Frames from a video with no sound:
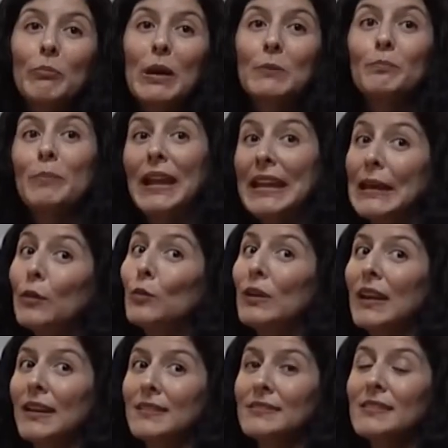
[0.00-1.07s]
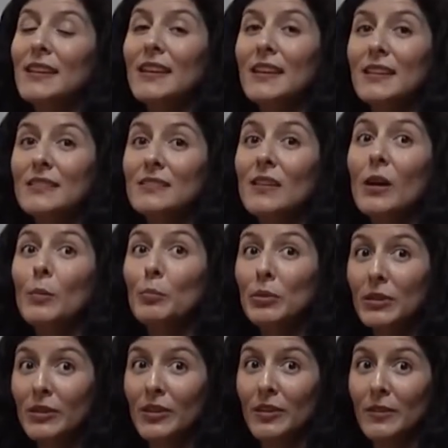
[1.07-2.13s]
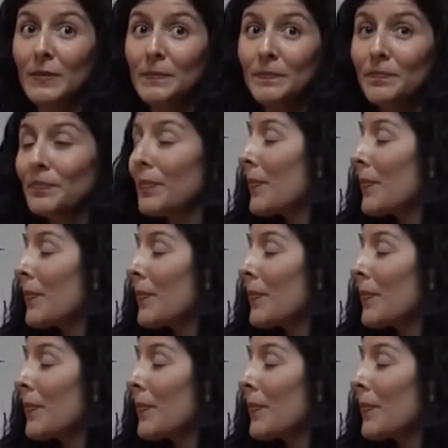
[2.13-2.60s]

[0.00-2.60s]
But películas is a plural.